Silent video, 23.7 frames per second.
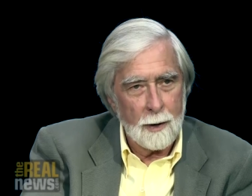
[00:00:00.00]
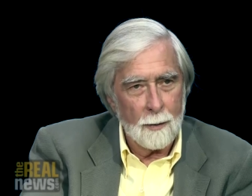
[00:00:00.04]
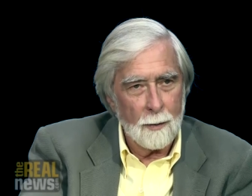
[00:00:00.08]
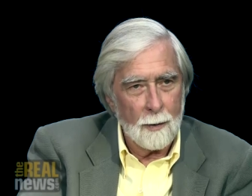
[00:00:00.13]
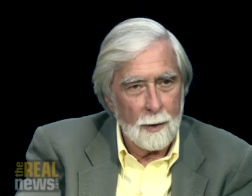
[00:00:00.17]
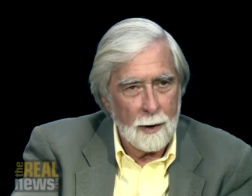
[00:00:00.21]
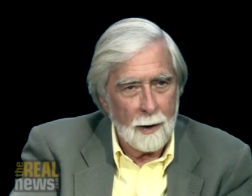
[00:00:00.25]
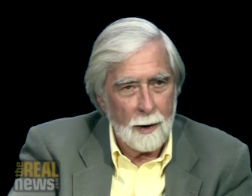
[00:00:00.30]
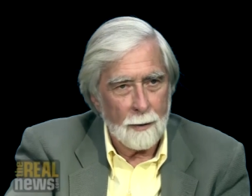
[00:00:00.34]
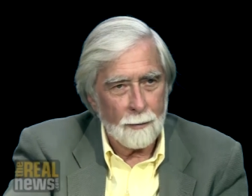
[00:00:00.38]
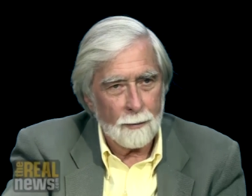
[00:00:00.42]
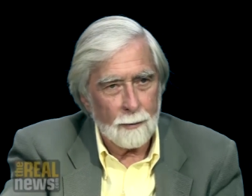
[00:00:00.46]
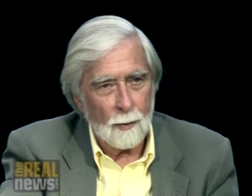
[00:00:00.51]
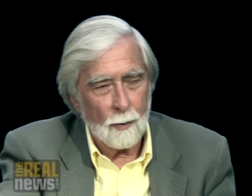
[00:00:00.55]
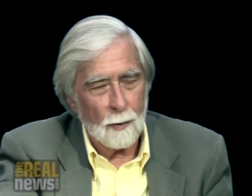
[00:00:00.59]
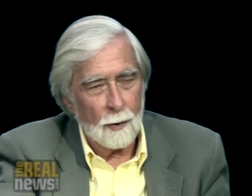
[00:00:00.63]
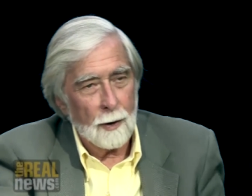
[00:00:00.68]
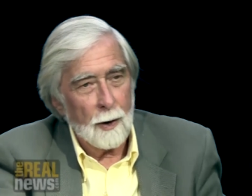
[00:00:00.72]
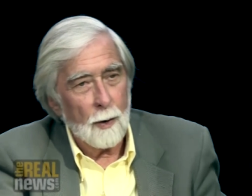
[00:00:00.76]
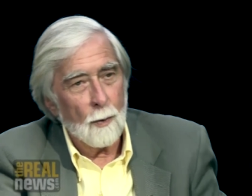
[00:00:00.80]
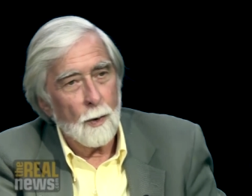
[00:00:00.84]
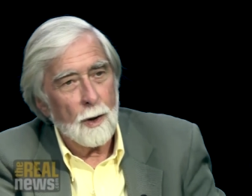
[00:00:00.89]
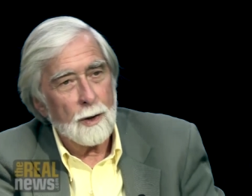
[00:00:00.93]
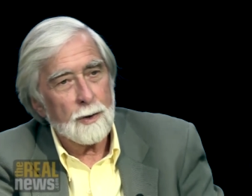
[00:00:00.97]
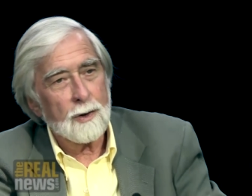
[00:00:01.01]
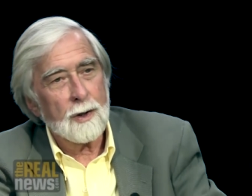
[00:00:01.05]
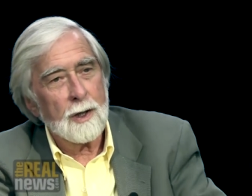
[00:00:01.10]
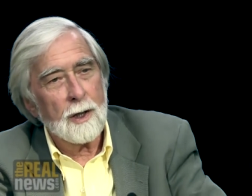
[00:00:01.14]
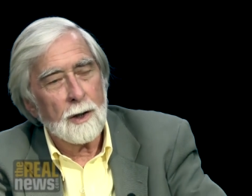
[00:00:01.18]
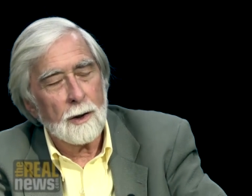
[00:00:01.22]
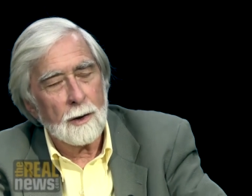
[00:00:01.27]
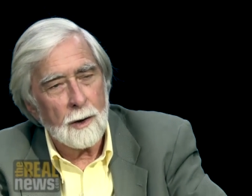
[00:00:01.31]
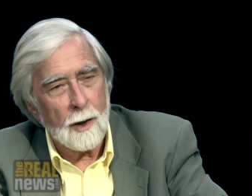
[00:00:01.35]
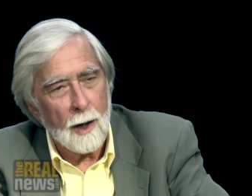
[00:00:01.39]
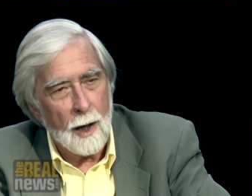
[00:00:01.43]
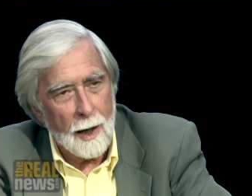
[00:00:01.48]
I mean, after all, there was the
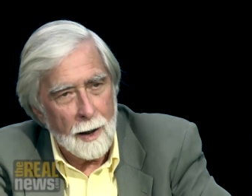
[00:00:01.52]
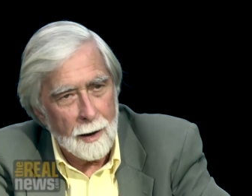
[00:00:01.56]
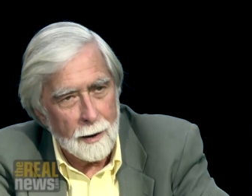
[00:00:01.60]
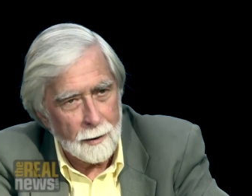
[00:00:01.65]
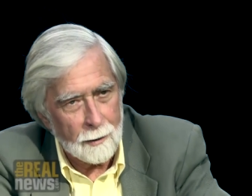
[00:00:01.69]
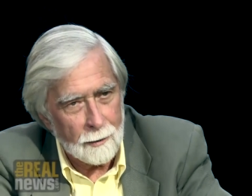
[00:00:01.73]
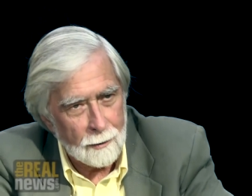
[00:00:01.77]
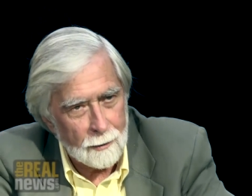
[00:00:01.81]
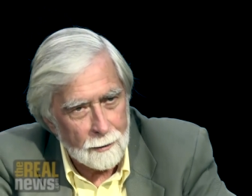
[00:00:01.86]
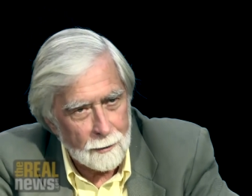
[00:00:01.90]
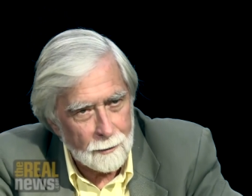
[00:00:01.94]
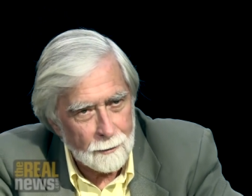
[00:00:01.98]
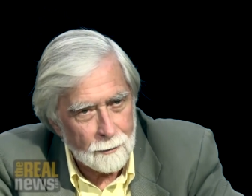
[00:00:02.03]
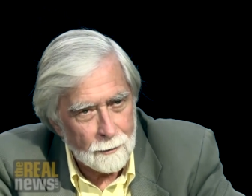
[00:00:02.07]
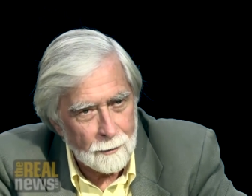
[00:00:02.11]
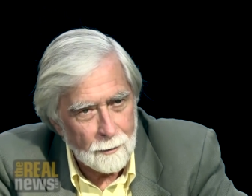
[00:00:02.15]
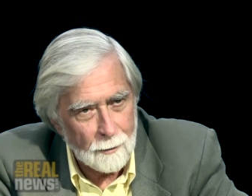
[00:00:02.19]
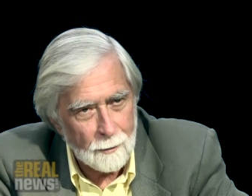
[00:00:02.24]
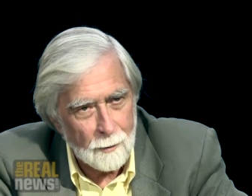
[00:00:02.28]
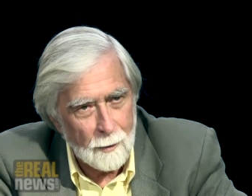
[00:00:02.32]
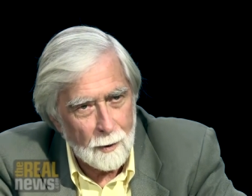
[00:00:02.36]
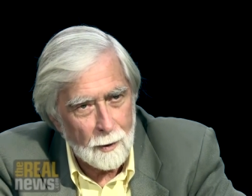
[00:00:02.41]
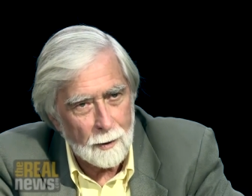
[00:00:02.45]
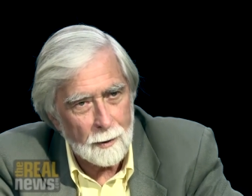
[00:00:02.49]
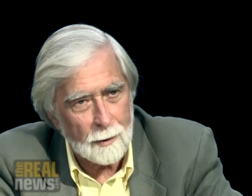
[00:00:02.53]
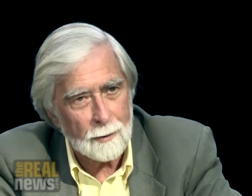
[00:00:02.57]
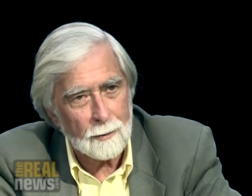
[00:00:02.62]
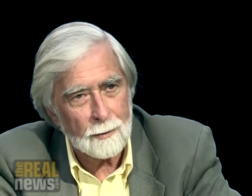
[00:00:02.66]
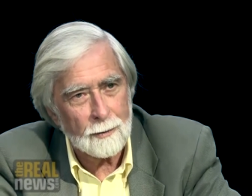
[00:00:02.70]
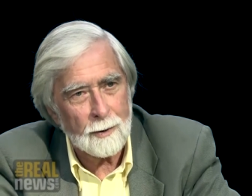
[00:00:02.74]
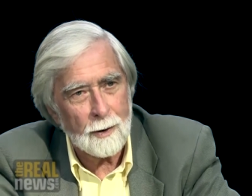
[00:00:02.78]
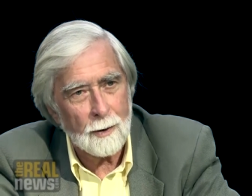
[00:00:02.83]
alliance, Americas.